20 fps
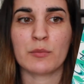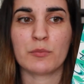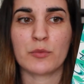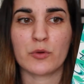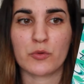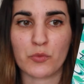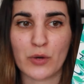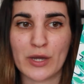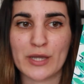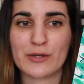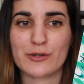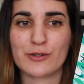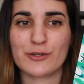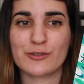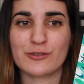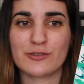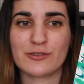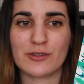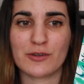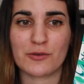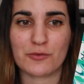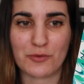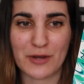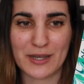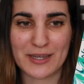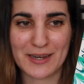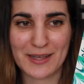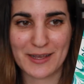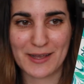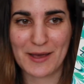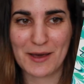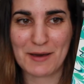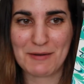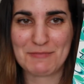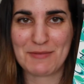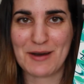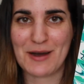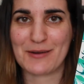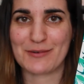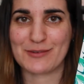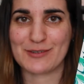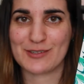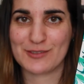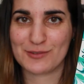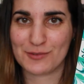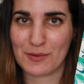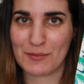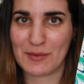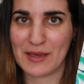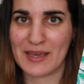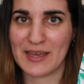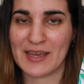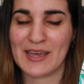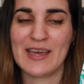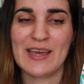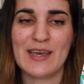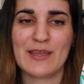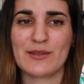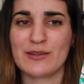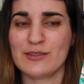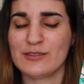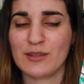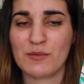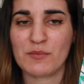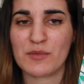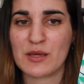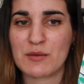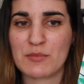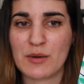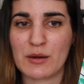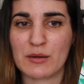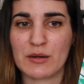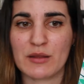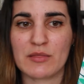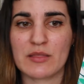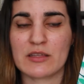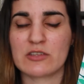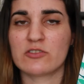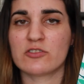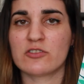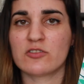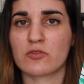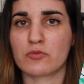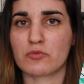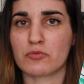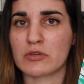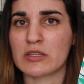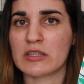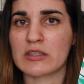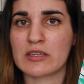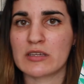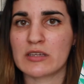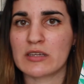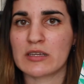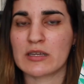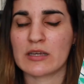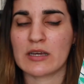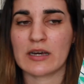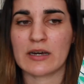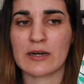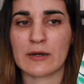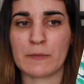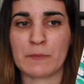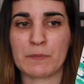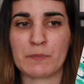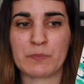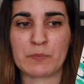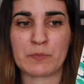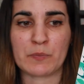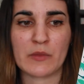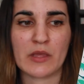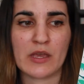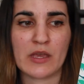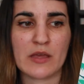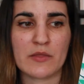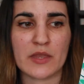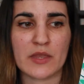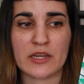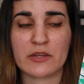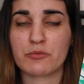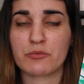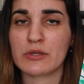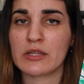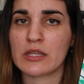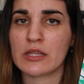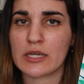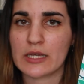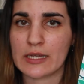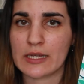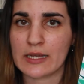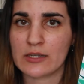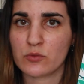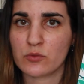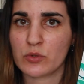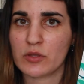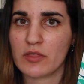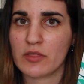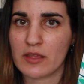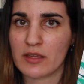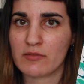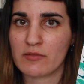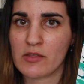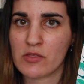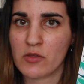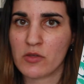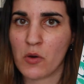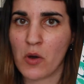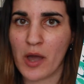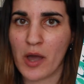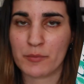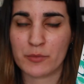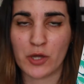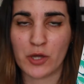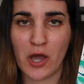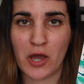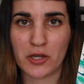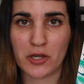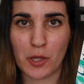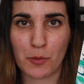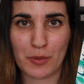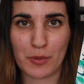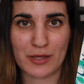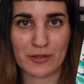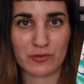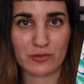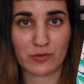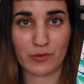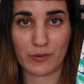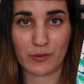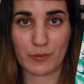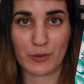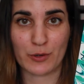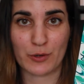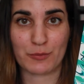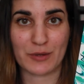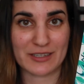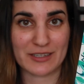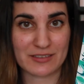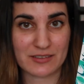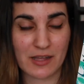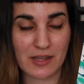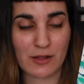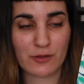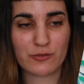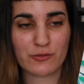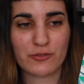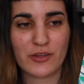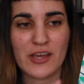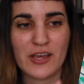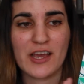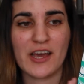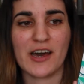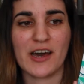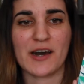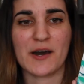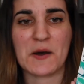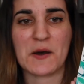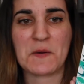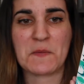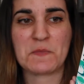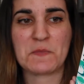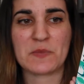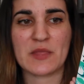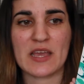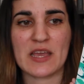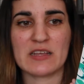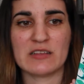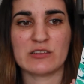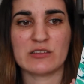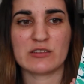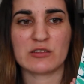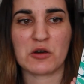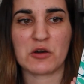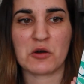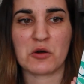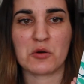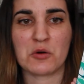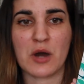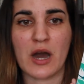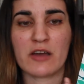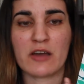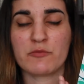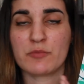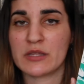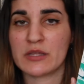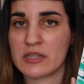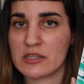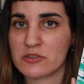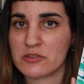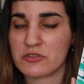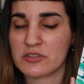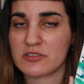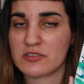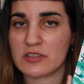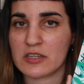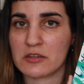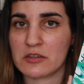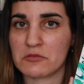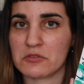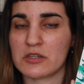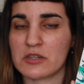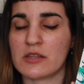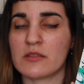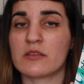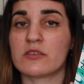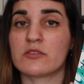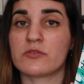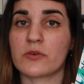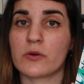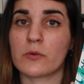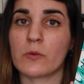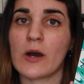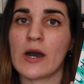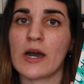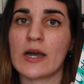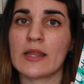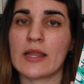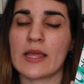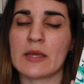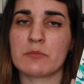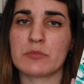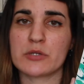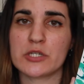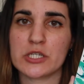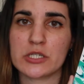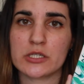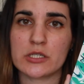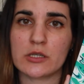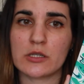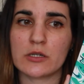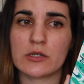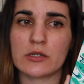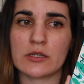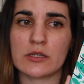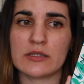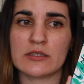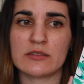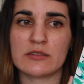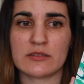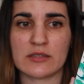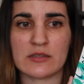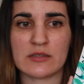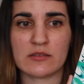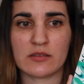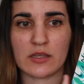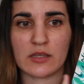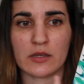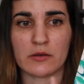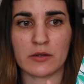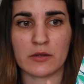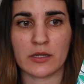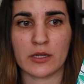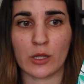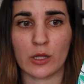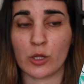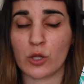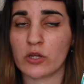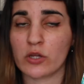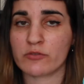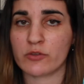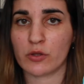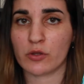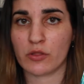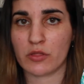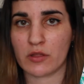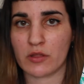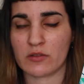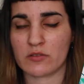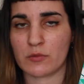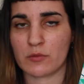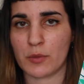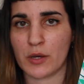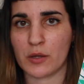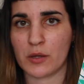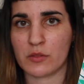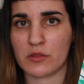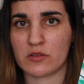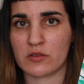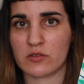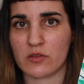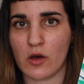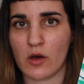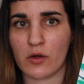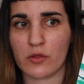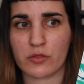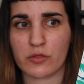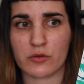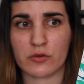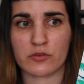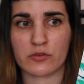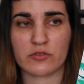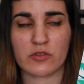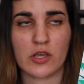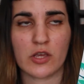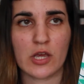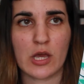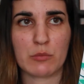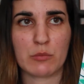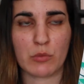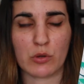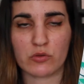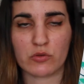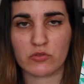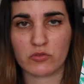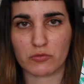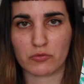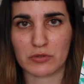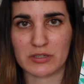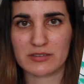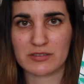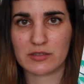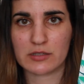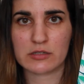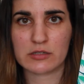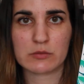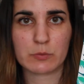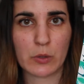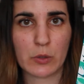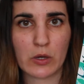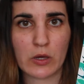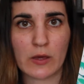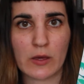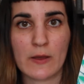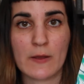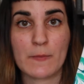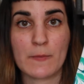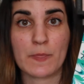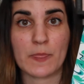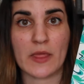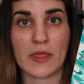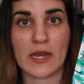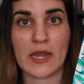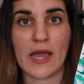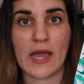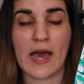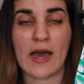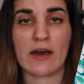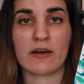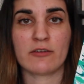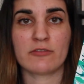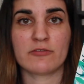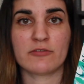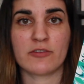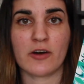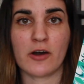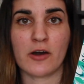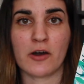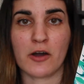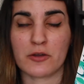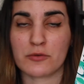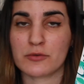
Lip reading: writers writing about swimming. There's something about it that just really, that I really connect with, even though I'm not a big swimmer myself. And so I've been interested in reading this for a while, and particularly since hearing a lot of good things about this author's most recent book that I have on